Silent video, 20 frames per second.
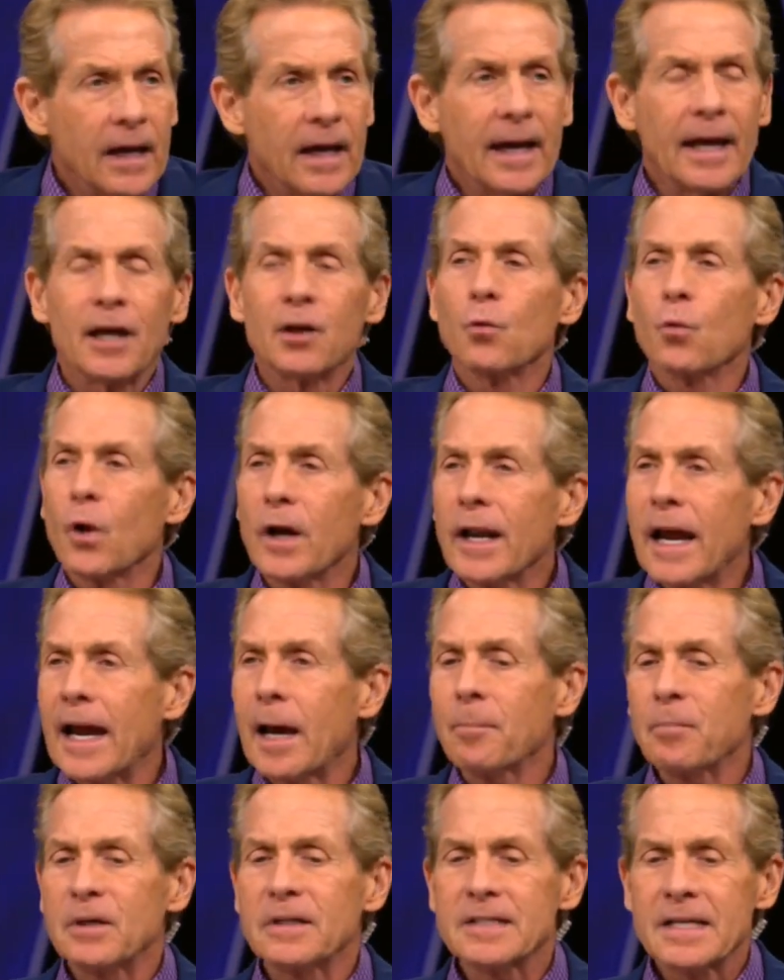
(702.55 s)
And what
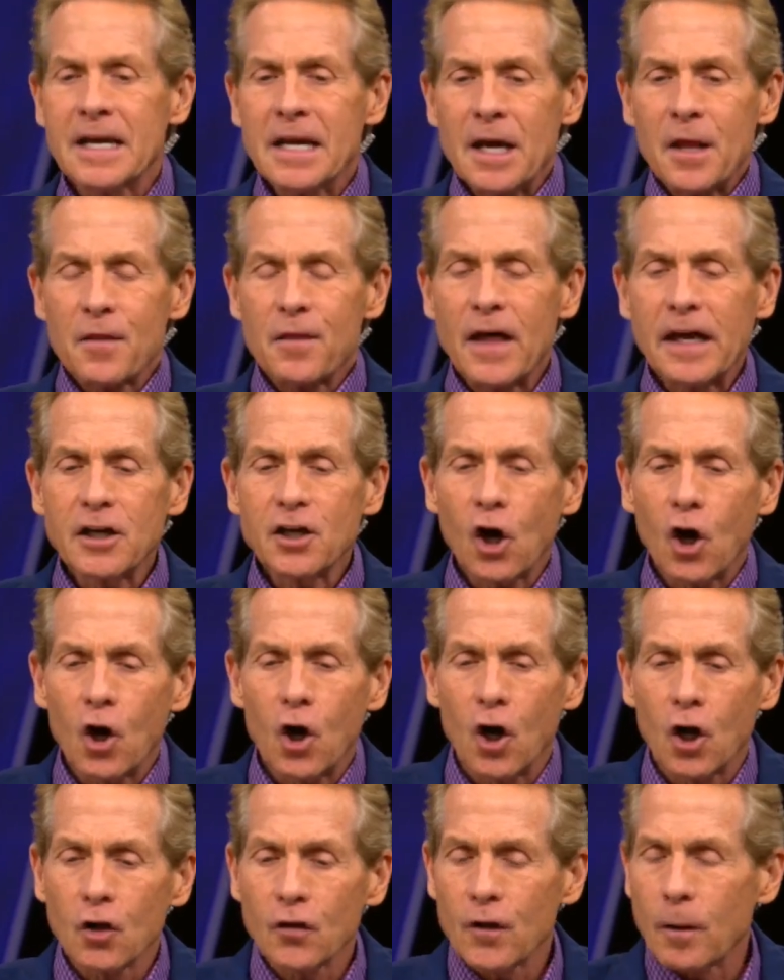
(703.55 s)
happens? They
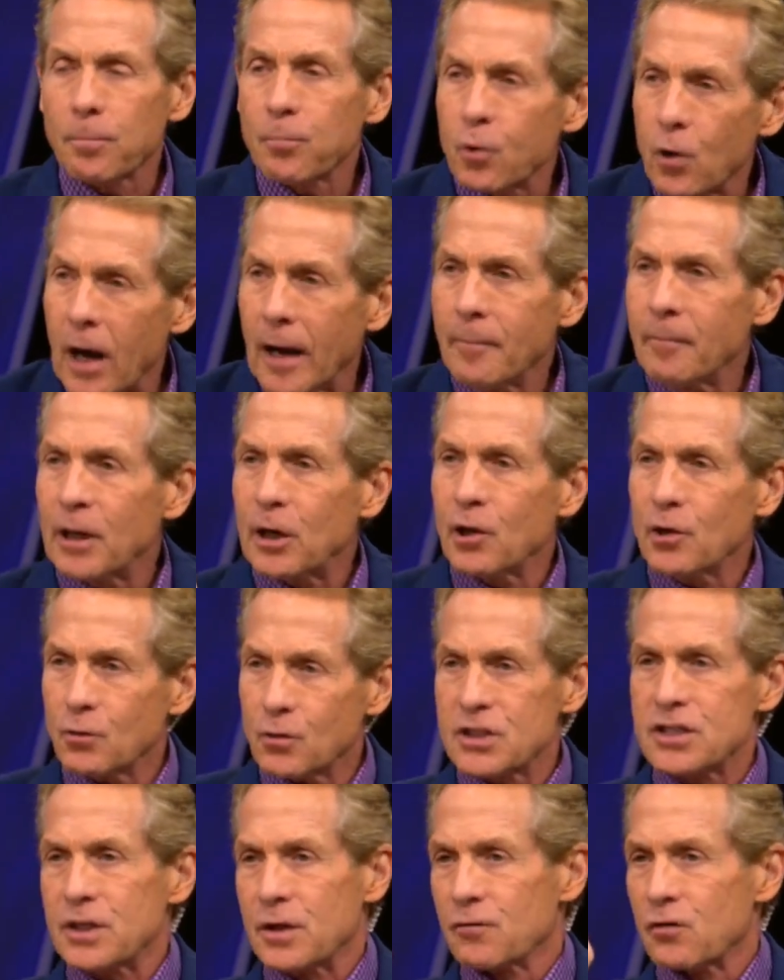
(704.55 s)
call the primary
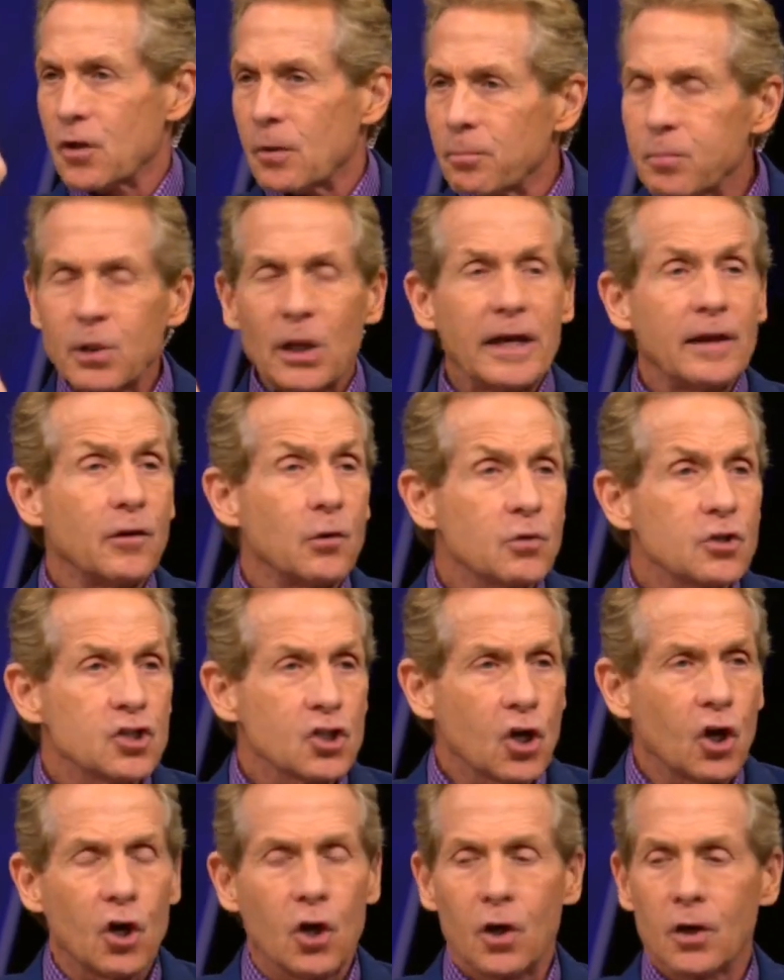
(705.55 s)
receiver, the play that was
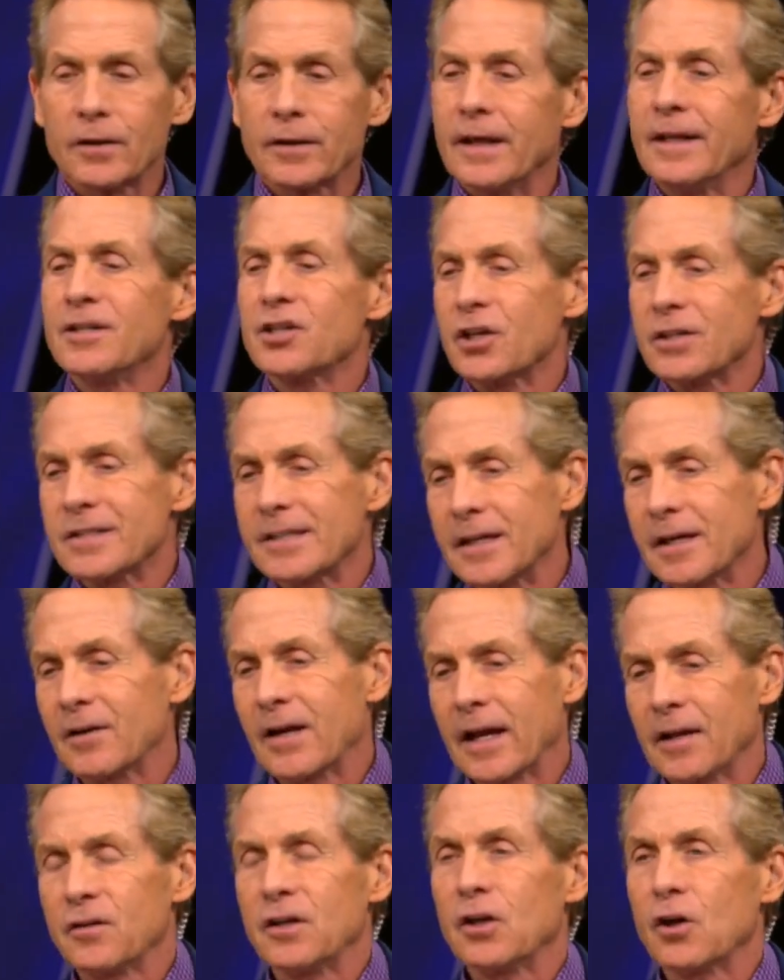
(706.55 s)
called, and Jason Garrett
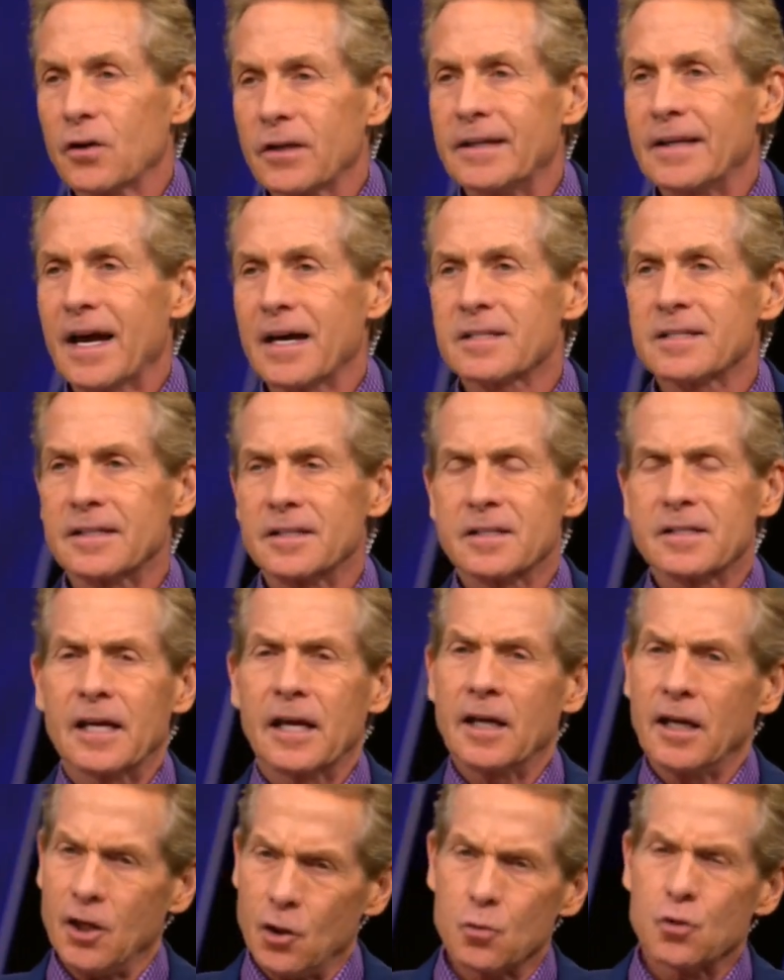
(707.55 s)
had the audacity to say
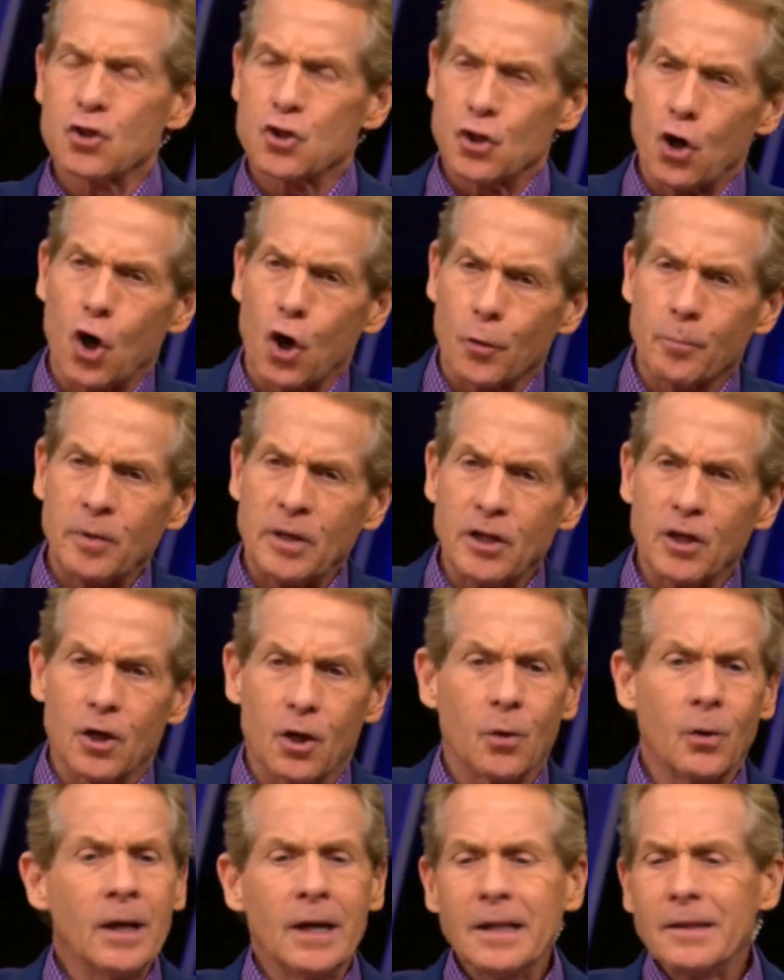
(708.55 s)
it was an
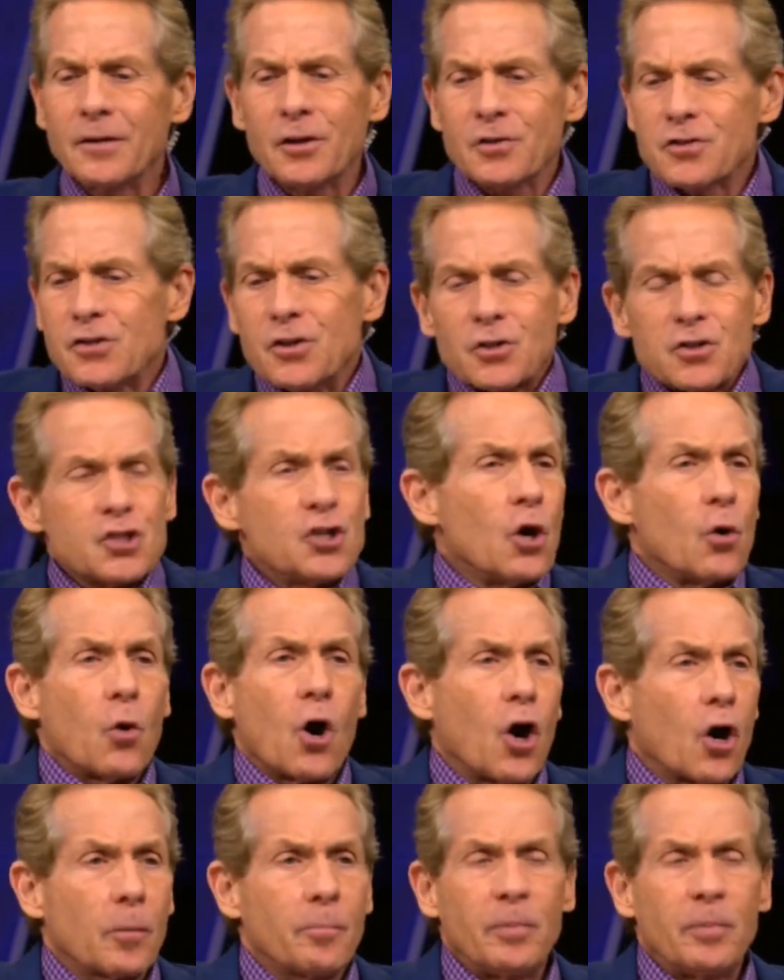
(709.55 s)
RPO. There's no RPO.